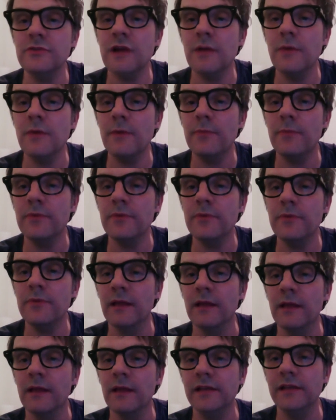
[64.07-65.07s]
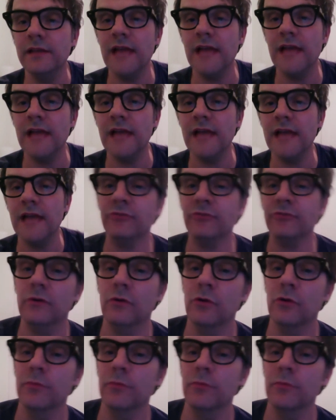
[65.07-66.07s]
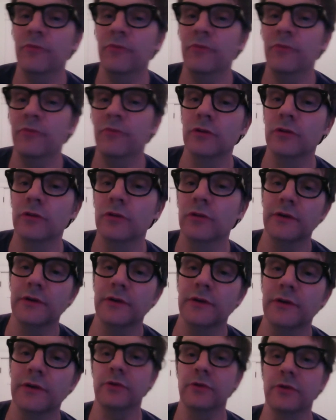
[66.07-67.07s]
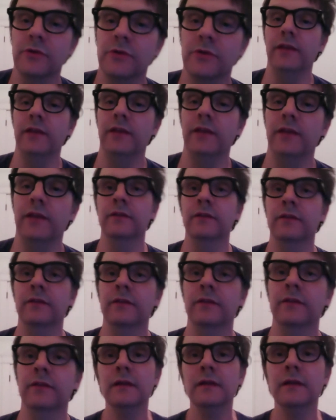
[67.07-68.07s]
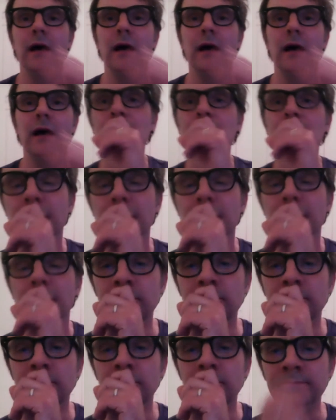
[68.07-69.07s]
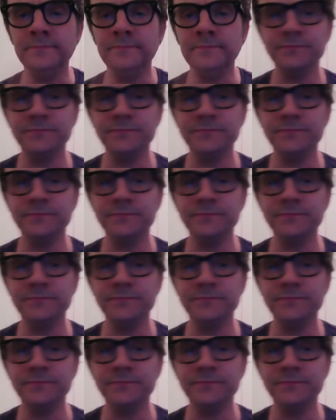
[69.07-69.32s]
up with a melody after or before the lyrics are written? Okay.